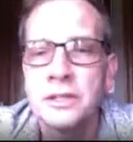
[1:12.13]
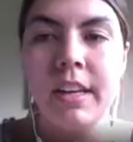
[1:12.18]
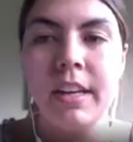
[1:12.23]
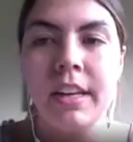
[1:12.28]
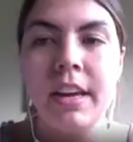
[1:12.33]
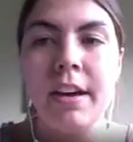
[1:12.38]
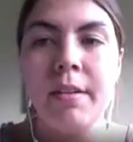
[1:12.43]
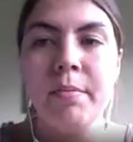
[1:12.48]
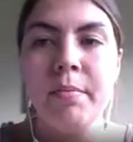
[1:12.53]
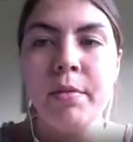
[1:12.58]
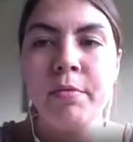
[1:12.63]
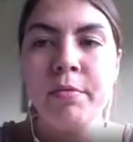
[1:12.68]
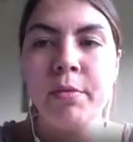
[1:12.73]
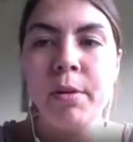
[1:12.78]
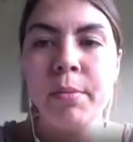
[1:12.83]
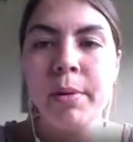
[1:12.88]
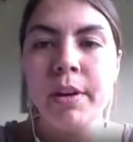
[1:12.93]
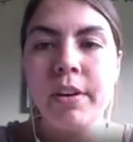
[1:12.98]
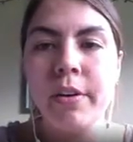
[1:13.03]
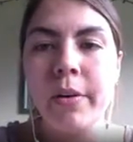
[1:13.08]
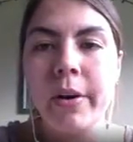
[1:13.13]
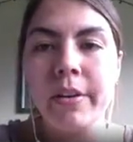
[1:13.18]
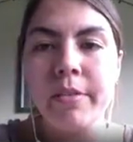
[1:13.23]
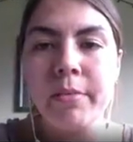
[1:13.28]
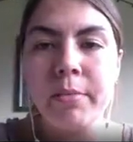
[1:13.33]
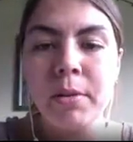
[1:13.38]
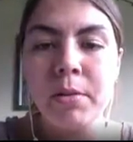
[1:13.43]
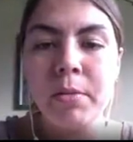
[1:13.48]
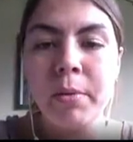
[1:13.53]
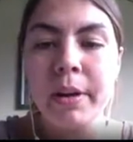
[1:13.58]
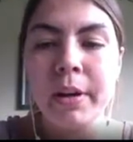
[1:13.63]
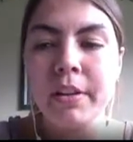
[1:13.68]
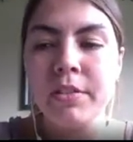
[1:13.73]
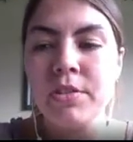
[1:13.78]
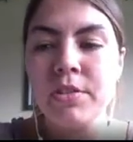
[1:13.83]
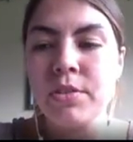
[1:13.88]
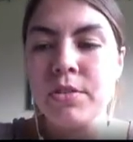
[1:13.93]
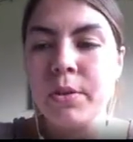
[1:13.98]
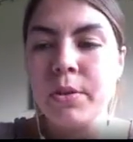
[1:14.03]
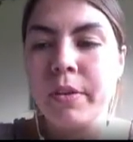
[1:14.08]
Yeah, and before we go on, real
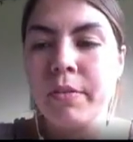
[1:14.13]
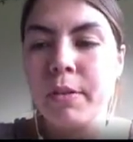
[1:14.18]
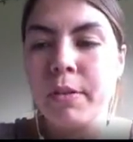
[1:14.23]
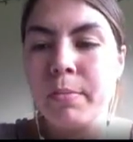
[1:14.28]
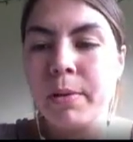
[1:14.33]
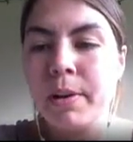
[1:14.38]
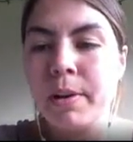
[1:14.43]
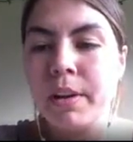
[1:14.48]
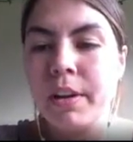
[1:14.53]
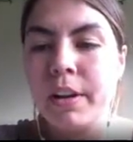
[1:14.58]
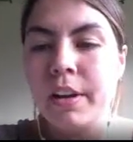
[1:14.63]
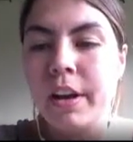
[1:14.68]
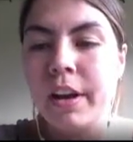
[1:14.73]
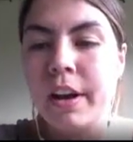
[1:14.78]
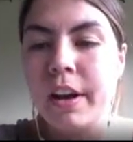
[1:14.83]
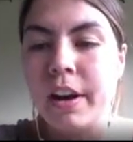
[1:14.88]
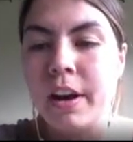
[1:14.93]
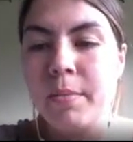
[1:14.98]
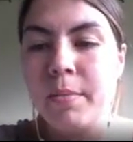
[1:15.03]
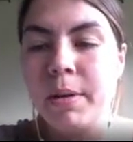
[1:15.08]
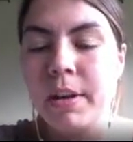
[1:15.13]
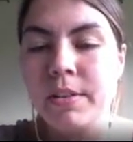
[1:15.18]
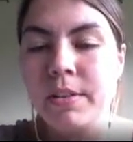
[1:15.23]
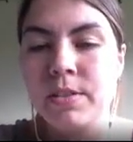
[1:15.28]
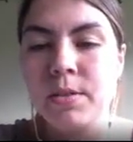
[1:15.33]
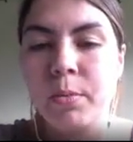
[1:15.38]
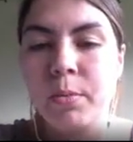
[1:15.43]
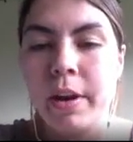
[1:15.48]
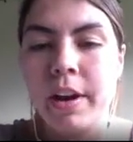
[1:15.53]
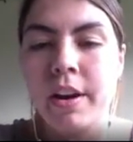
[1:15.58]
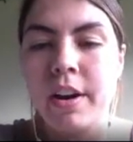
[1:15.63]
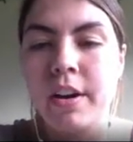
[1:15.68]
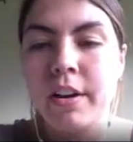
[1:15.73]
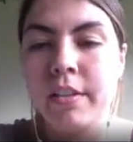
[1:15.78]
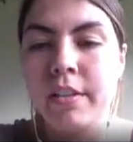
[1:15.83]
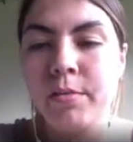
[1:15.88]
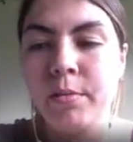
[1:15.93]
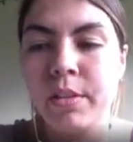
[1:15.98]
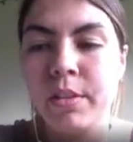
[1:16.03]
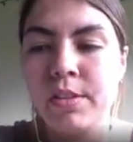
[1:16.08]
quick, just so everybody um, is aware,